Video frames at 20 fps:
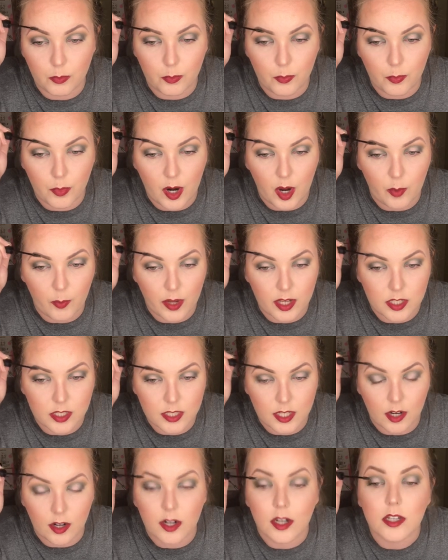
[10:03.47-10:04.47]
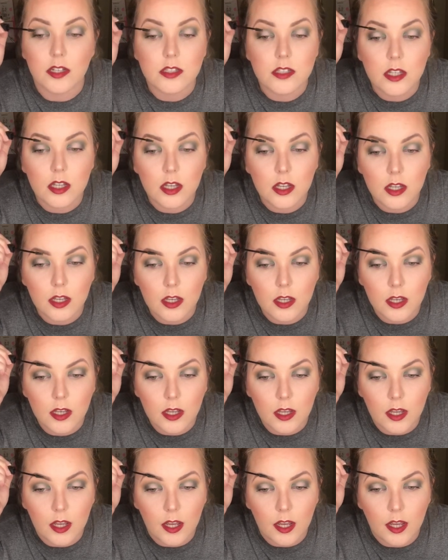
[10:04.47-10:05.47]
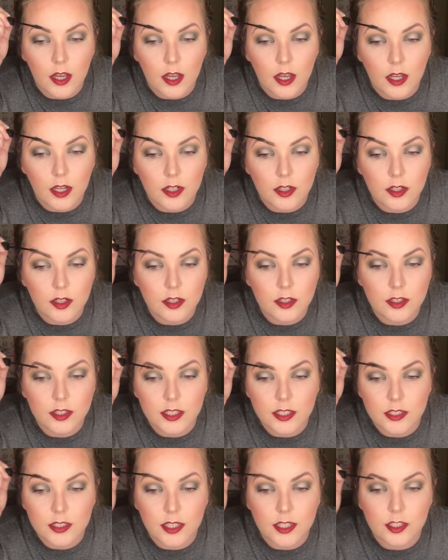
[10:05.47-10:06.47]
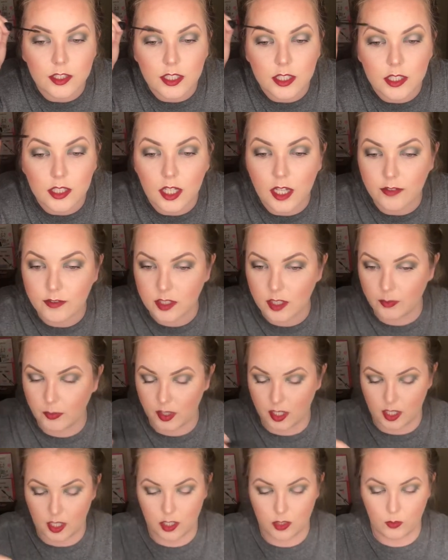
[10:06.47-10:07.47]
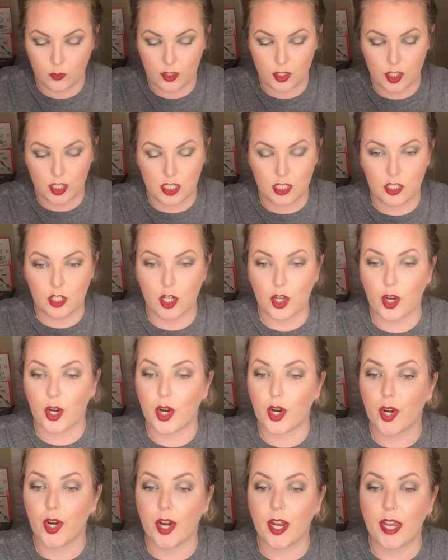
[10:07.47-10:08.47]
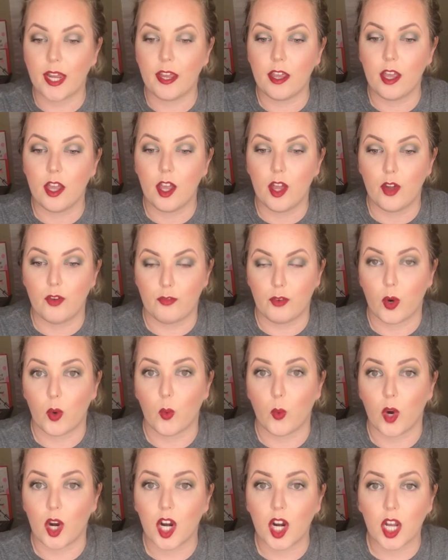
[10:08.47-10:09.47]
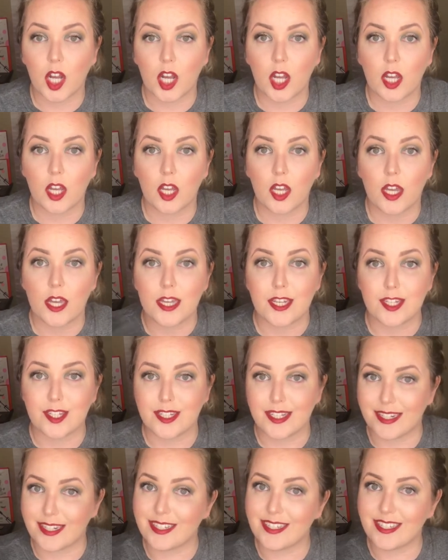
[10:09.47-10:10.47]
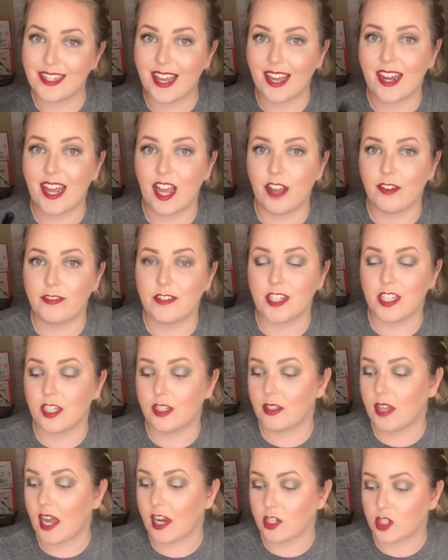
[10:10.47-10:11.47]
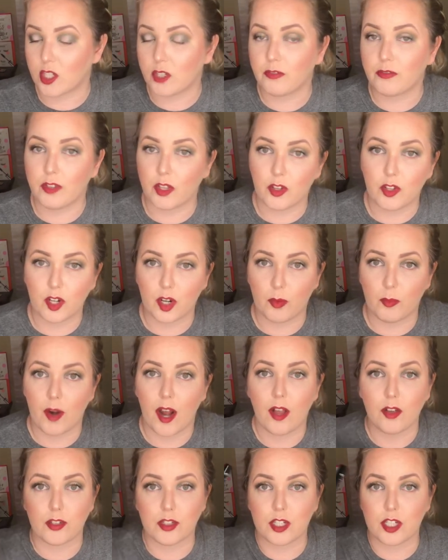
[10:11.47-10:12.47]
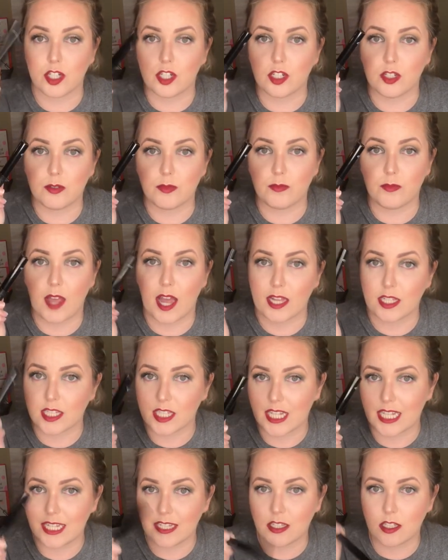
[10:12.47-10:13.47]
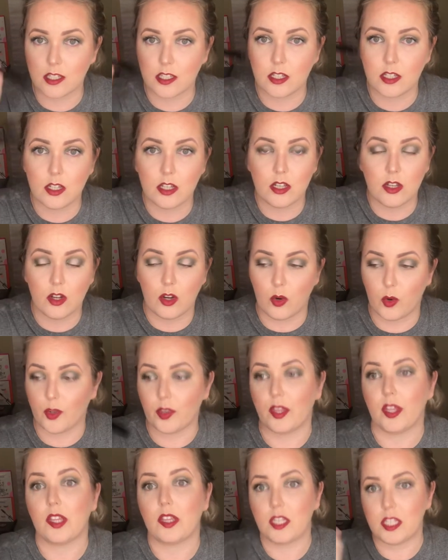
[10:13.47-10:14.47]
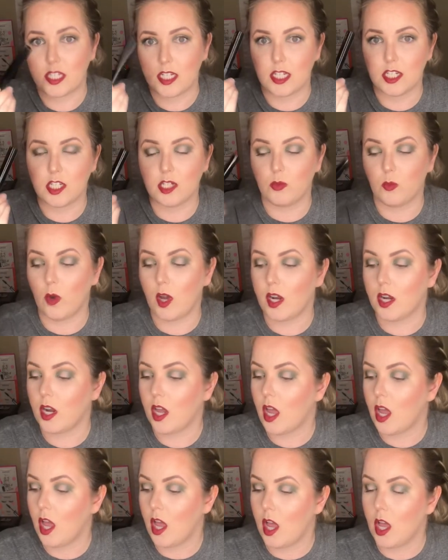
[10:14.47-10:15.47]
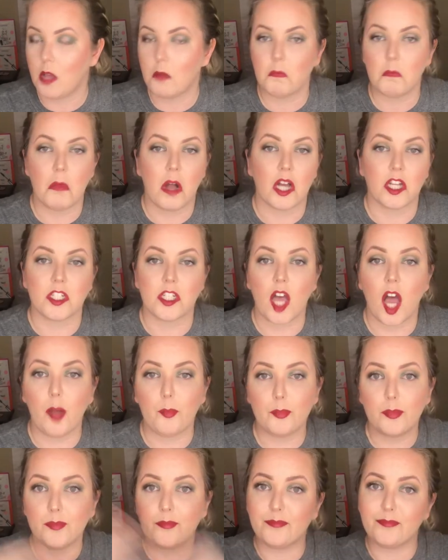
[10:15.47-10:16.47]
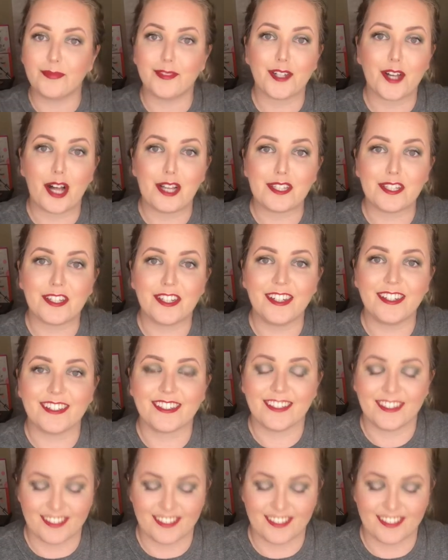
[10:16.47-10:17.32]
brow mascaras, and she said she loves it because when she's in a hurry for work, she does not have to actually fill in her brows. She just adds this, or the tinted one, on top, calls it good.